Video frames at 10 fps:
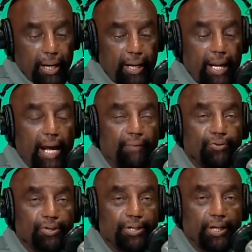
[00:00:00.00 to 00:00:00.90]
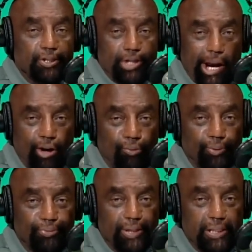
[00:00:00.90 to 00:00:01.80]
And have you done terrible
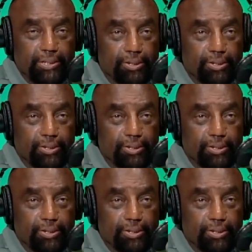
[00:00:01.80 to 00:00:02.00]
things in